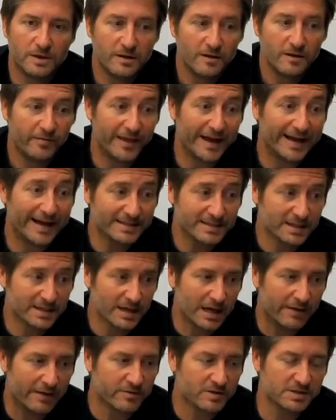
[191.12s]
that's a
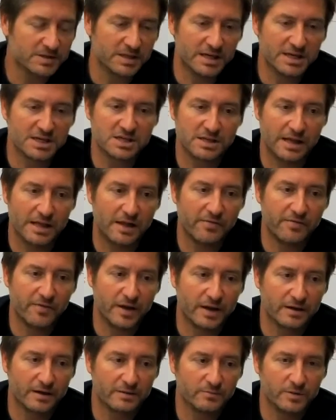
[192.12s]
conversation that I
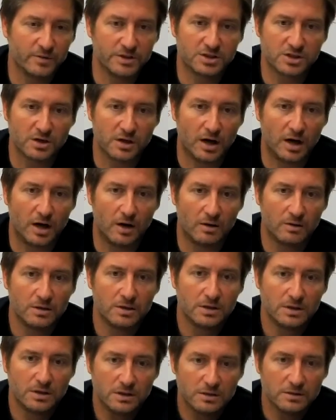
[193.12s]
think we should all,
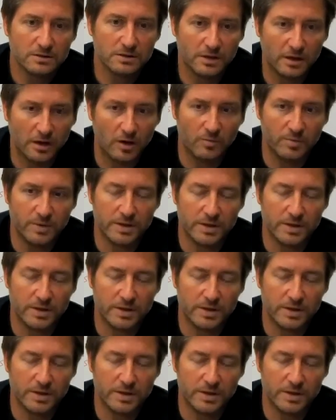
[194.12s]
you know, be